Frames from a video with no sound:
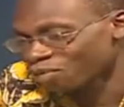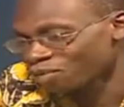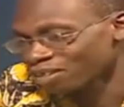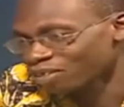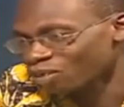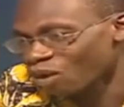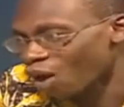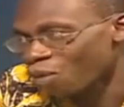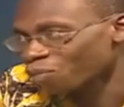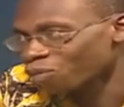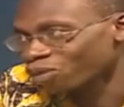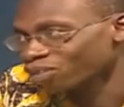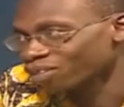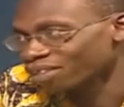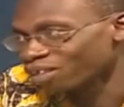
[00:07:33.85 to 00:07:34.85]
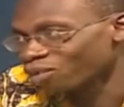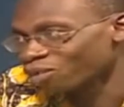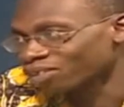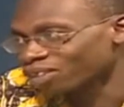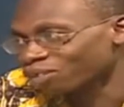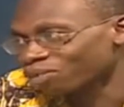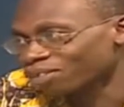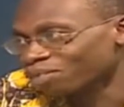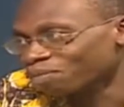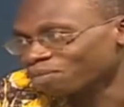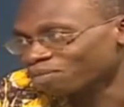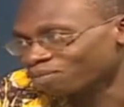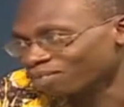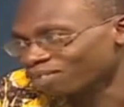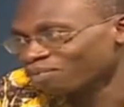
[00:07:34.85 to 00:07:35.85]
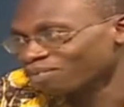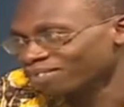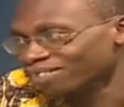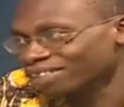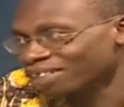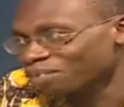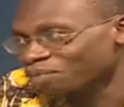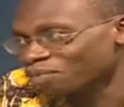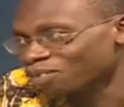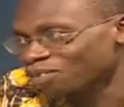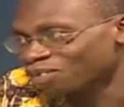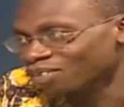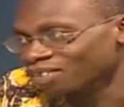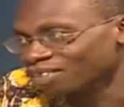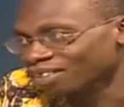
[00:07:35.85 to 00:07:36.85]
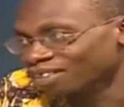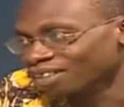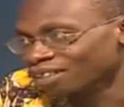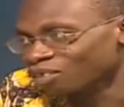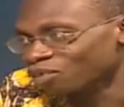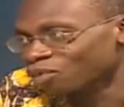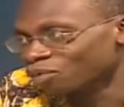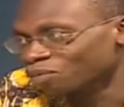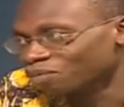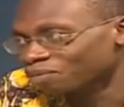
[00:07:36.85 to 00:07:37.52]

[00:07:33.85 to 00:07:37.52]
know how I'm going to get in contact with him for the first time, so I don't know.